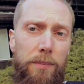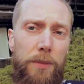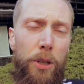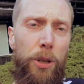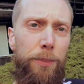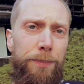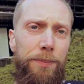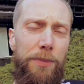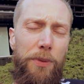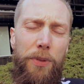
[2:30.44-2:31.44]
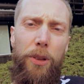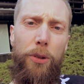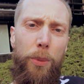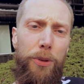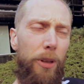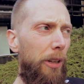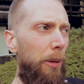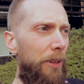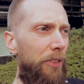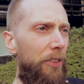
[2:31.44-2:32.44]
You know, it feels almost a little
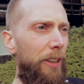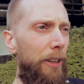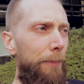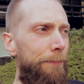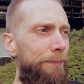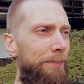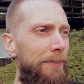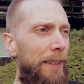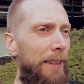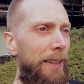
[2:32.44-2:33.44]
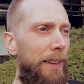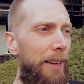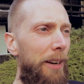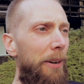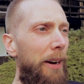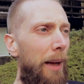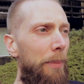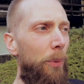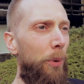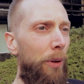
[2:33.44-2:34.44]
bit silly. Here I am
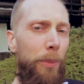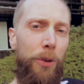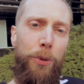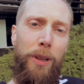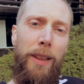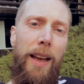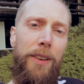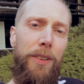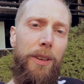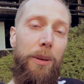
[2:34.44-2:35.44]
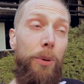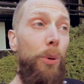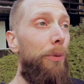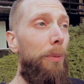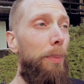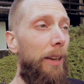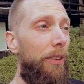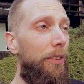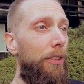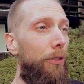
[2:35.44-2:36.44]
at one of the most relaxing and beautiful
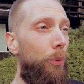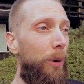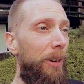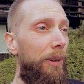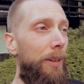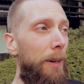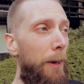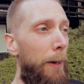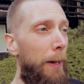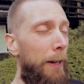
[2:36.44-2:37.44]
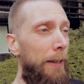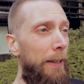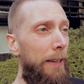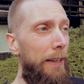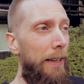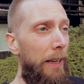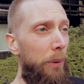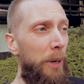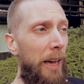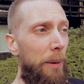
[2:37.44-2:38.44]
places in Sweden,
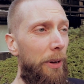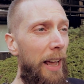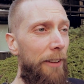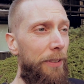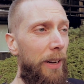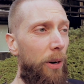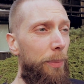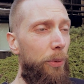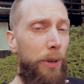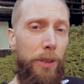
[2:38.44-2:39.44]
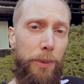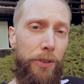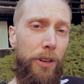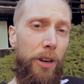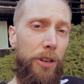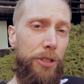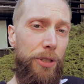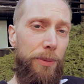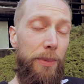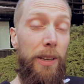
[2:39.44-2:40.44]
and we had about half an hour between the massage
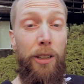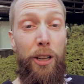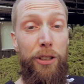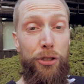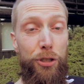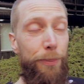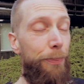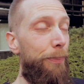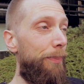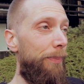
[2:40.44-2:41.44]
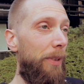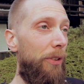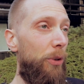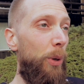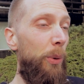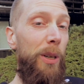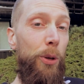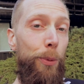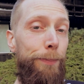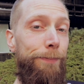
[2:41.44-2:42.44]
and lunch. So what do we
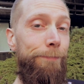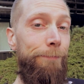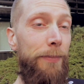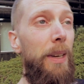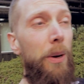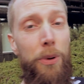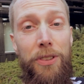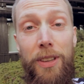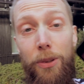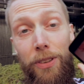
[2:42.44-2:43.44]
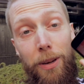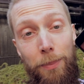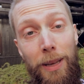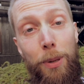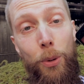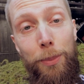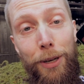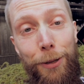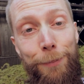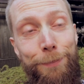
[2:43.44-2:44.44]
do? We sit outside and play Pokemon.